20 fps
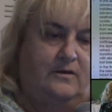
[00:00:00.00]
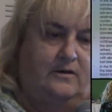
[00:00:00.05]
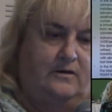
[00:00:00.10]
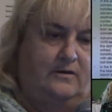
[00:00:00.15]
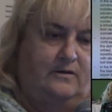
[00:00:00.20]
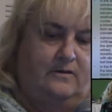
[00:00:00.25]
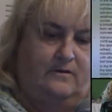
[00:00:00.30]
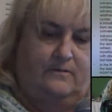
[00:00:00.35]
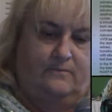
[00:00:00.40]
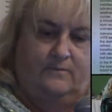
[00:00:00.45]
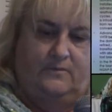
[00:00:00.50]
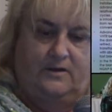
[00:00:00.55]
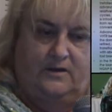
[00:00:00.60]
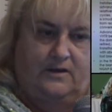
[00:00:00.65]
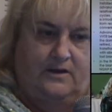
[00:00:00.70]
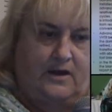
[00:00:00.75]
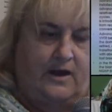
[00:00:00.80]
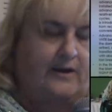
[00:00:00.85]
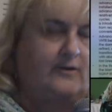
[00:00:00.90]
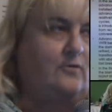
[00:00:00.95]
um,
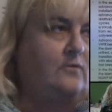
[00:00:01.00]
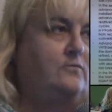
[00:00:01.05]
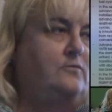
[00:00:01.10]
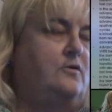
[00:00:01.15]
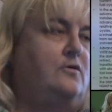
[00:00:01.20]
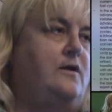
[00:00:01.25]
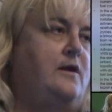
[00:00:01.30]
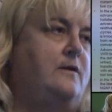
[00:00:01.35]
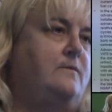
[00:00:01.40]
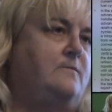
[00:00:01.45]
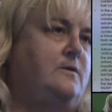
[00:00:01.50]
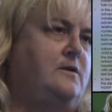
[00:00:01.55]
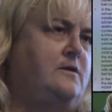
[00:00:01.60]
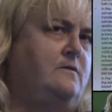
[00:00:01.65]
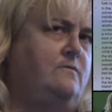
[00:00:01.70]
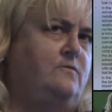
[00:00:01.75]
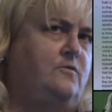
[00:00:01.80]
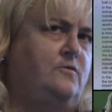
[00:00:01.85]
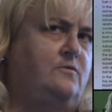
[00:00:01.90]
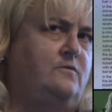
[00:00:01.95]
I don't know how
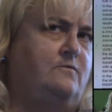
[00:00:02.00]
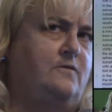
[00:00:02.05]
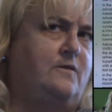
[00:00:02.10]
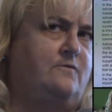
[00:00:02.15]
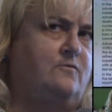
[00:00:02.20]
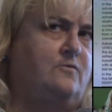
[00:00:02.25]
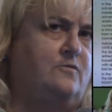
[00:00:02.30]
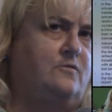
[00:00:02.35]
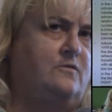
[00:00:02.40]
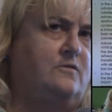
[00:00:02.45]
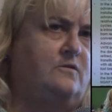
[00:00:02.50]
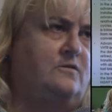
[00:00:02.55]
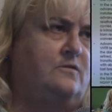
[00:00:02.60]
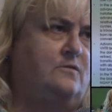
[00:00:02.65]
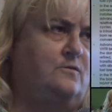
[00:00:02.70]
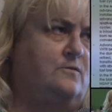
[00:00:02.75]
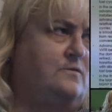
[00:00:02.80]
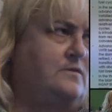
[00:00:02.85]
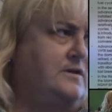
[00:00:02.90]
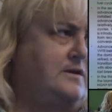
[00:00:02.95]
many of you have ever heard
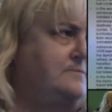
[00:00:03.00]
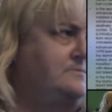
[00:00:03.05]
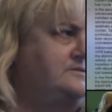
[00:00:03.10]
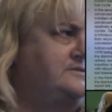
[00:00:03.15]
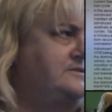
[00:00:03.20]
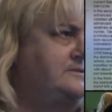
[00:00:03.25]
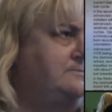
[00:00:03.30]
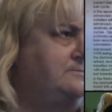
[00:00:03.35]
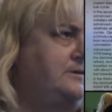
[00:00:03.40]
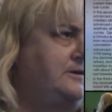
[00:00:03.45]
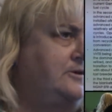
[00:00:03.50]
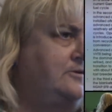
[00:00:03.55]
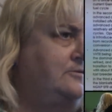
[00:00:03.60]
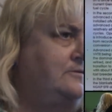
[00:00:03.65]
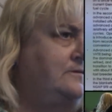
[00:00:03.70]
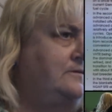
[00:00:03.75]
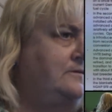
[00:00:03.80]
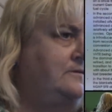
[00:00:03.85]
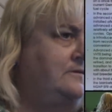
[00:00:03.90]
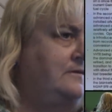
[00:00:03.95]
of thorium
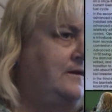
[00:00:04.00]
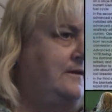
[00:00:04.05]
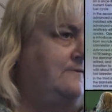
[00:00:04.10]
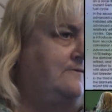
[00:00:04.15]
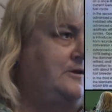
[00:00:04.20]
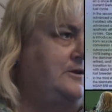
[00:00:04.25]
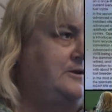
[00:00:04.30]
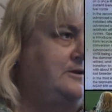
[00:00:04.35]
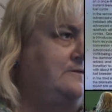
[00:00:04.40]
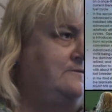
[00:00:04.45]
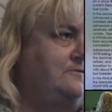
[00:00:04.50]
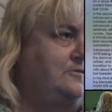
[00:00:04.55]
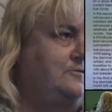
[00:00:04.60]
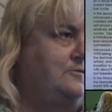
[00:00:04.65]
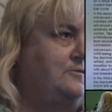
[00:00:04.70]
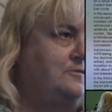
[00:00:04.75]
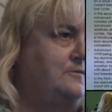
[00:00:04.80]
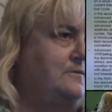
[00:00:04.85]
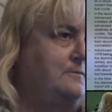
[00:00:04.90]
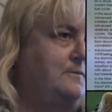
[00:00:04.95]
symbiosis. Have any of
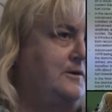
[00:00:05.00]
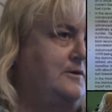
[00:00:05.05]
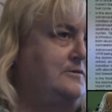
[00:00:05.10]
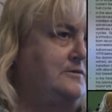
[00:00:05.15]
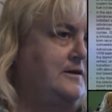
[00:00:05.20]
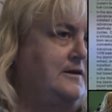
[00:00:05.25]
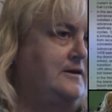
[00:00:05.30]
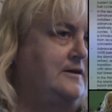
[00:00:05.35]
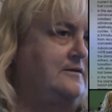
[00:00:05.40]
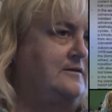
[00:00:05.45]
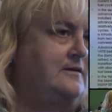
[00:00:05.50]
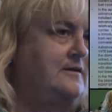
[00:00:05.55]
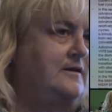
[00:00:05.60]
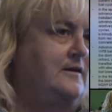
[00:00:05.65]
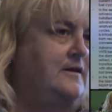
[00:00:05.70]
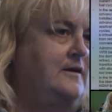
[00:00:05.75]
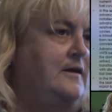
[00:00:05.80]
you heard about that?